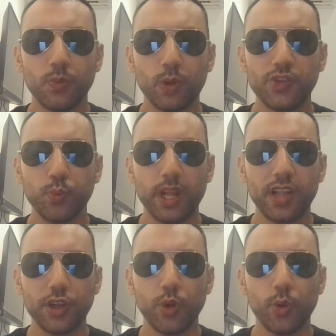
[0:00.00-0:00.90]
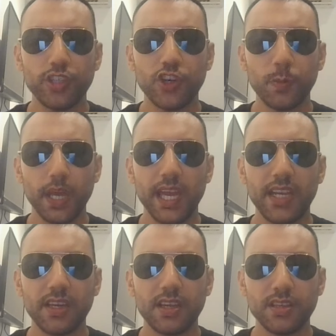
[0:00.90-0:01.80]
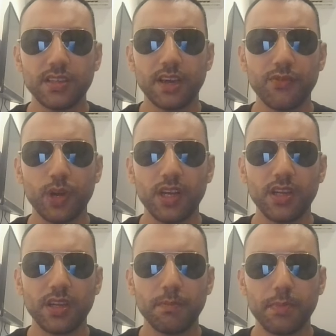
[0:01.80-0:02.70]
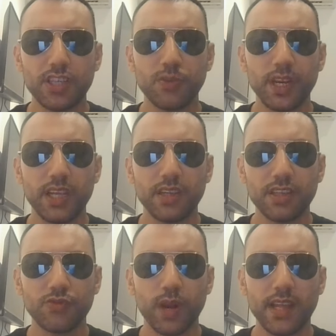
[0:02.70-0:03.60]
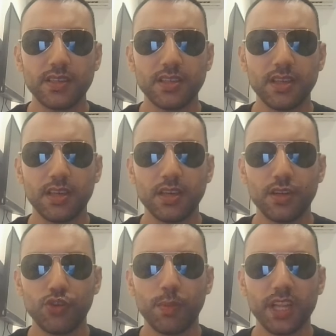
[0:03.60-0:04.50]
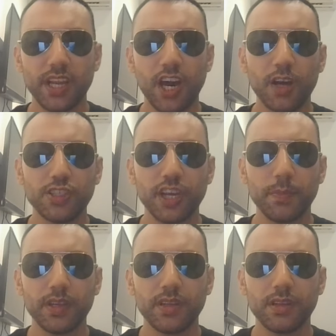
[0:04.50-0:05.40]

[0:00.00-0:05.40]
which will cause you pain, suffering, misery, distress, trouble and hardship.